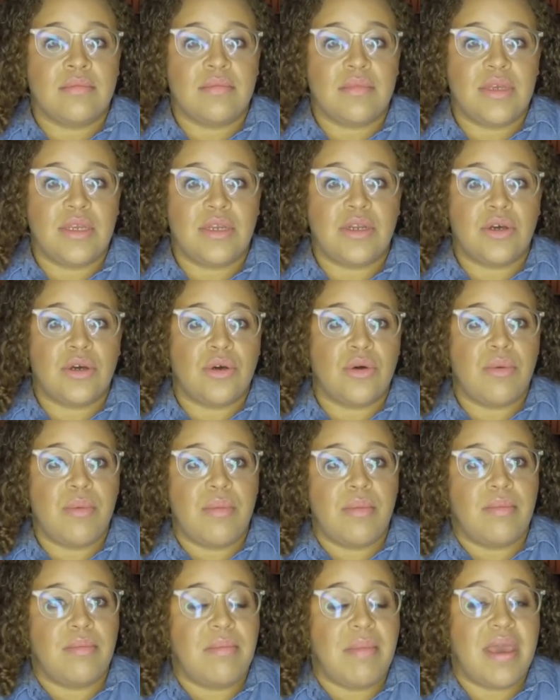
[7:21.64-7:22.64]
you know,
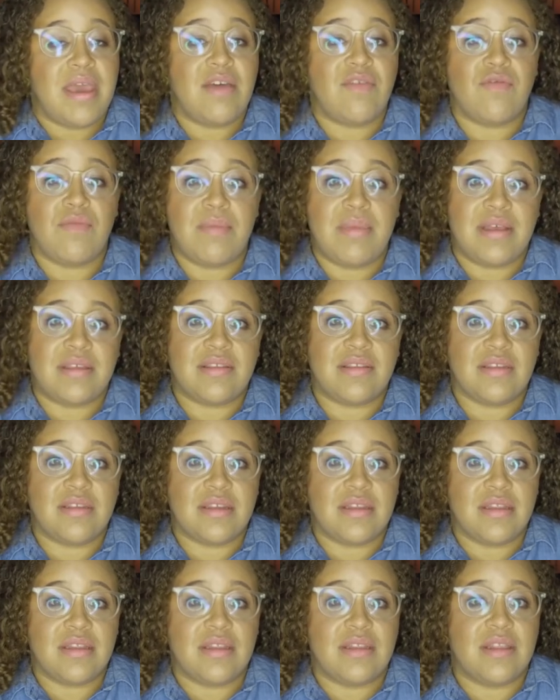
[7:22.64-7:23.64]
may have missed
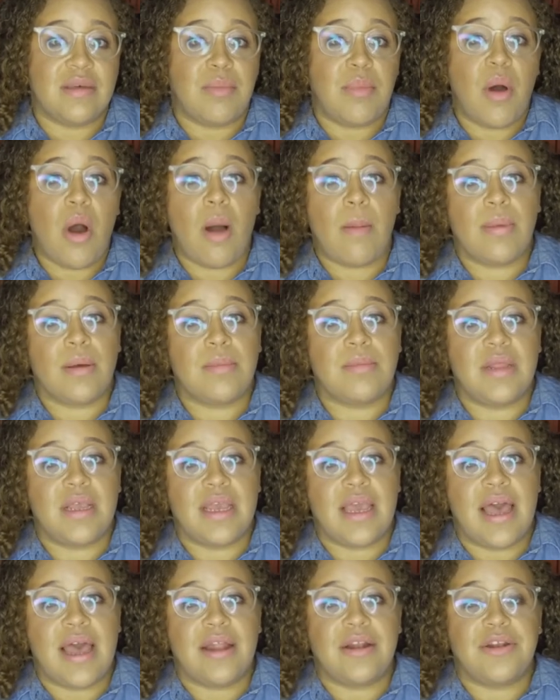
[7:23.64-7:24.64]
the pop up
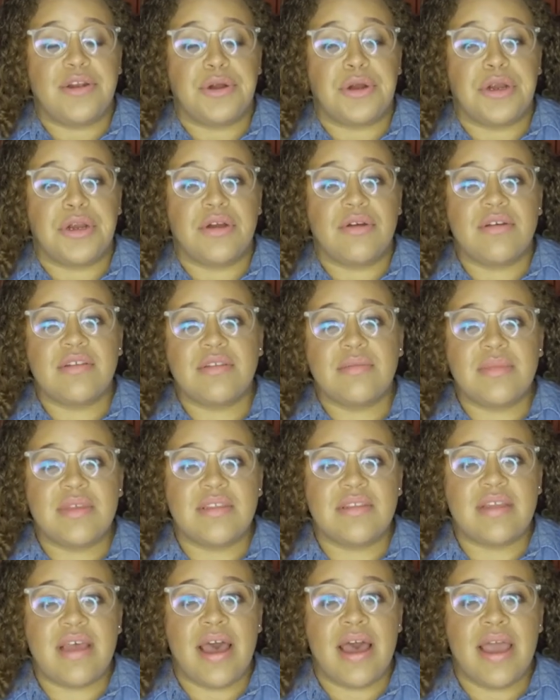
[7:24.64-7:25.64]
they had during
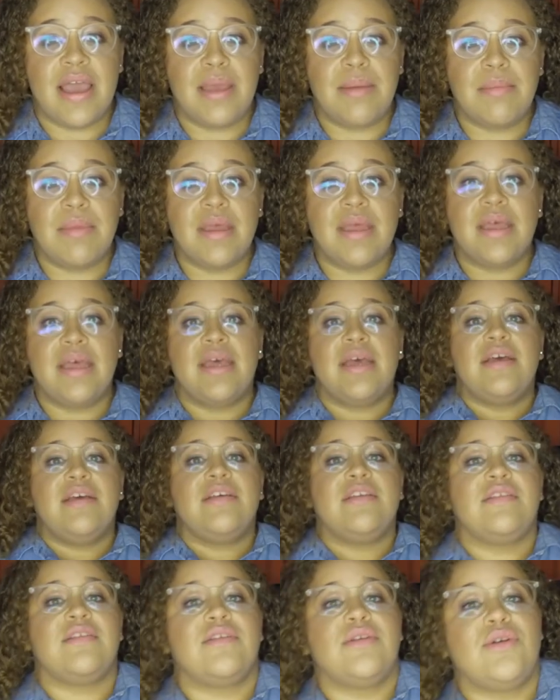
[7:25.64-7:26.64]
Christmas time.
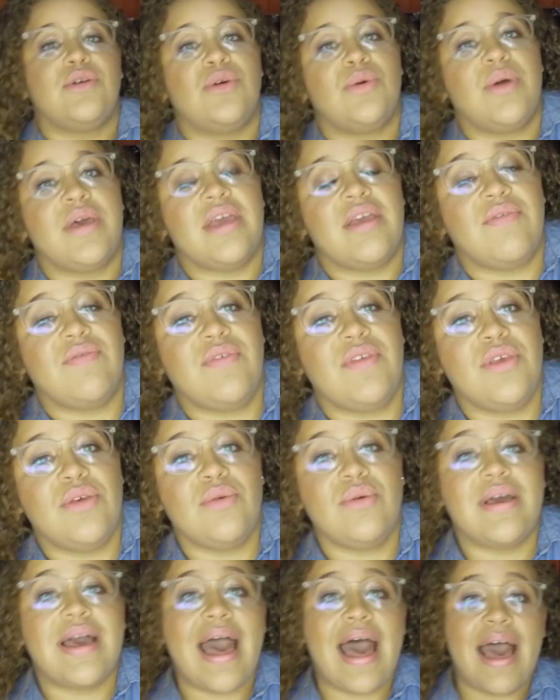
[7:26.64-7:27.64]
So, if
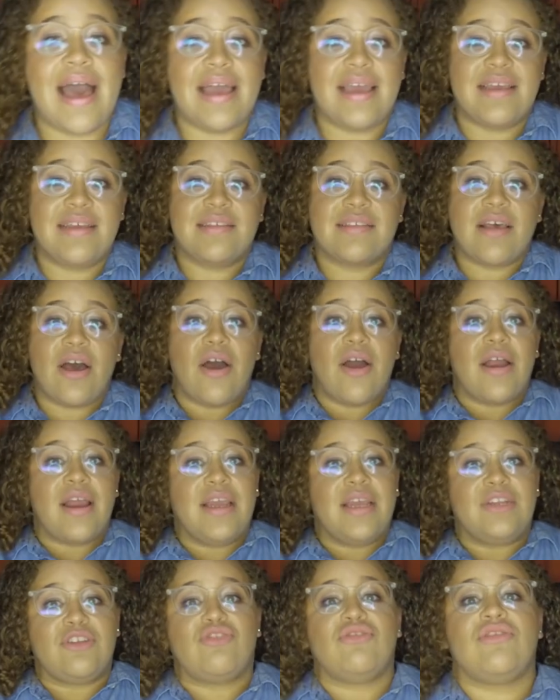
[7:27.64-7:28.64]
you guys are
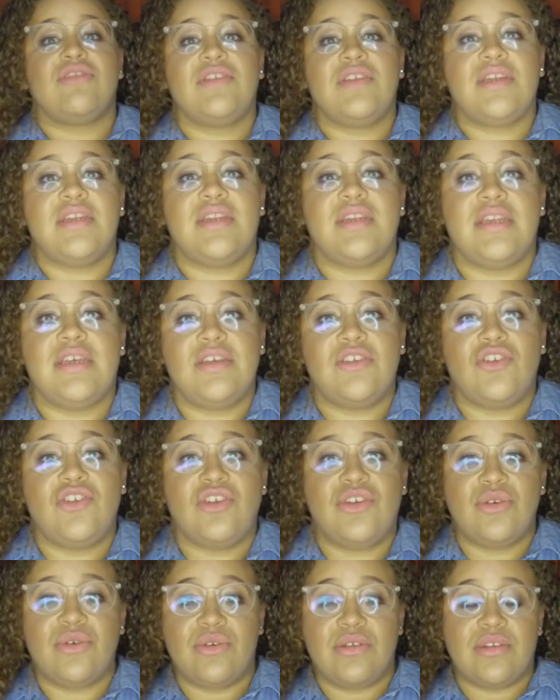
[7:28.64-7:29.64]
interested in these
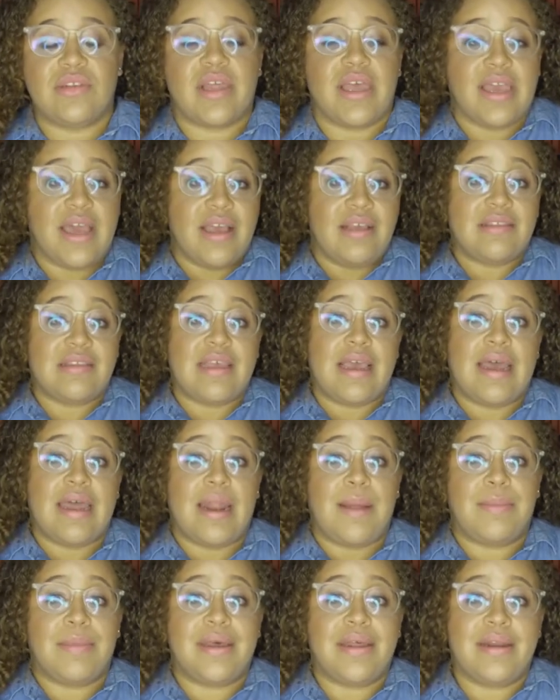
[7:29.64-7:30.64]
shoes, like I said,
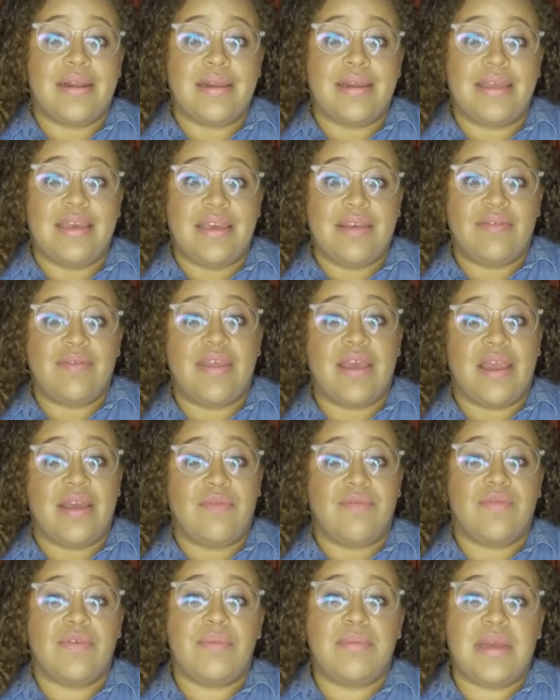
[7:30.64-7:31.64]
I'm going to leave the
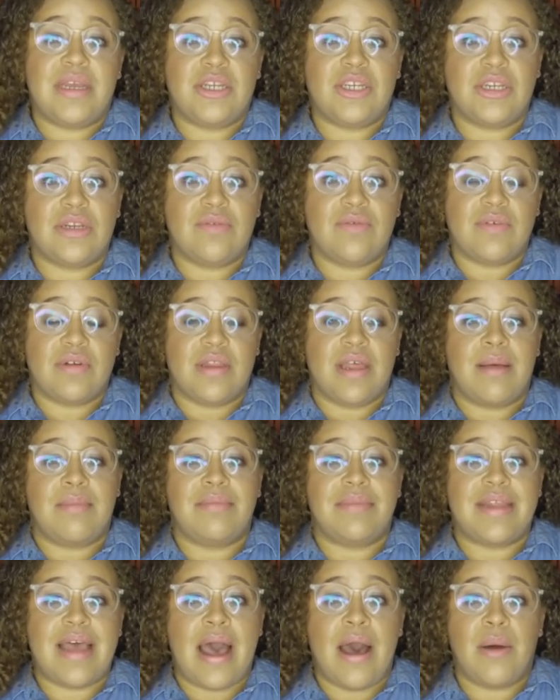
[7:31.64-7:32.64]
information for them
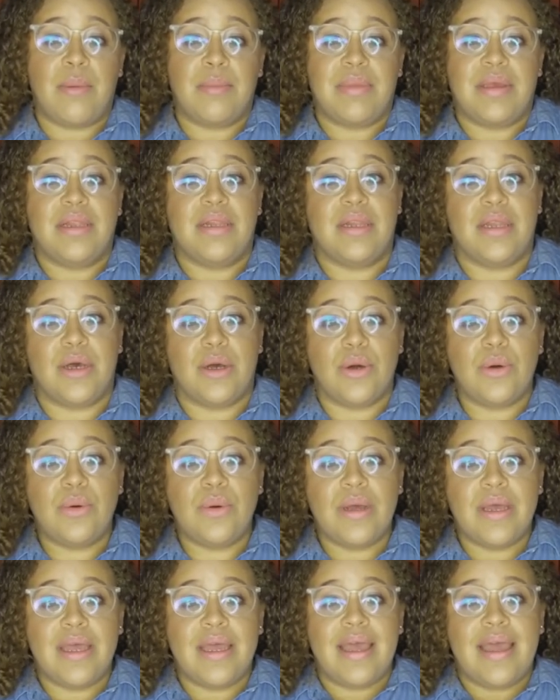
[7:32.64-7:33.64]
down below.
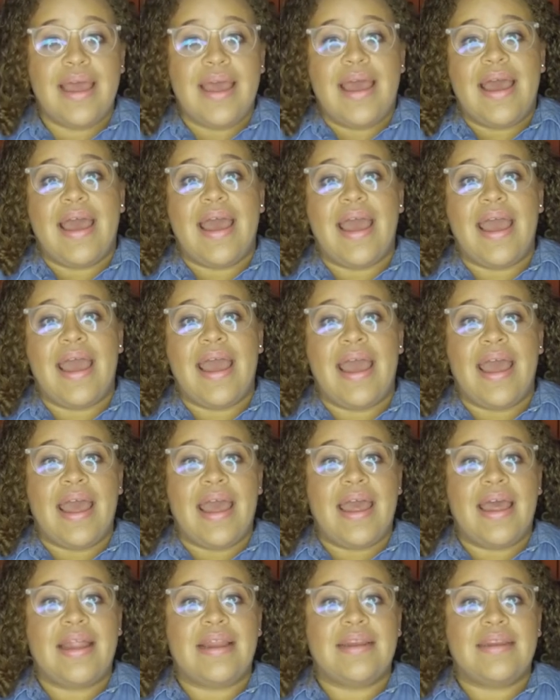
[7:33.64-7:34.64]

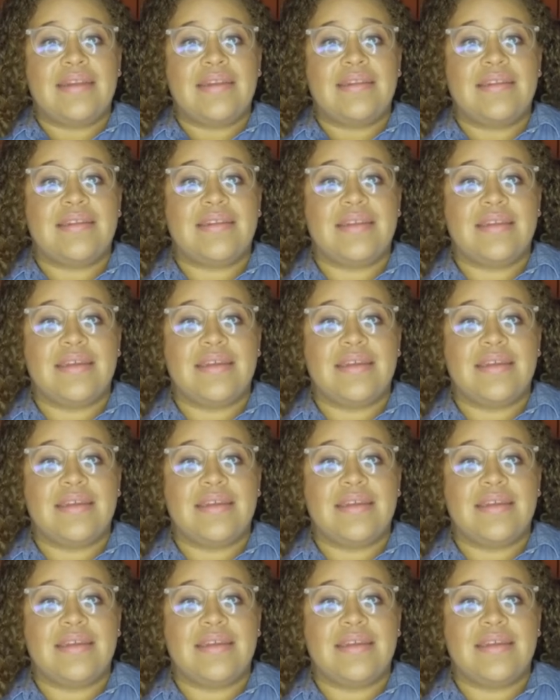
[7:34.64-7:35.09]
And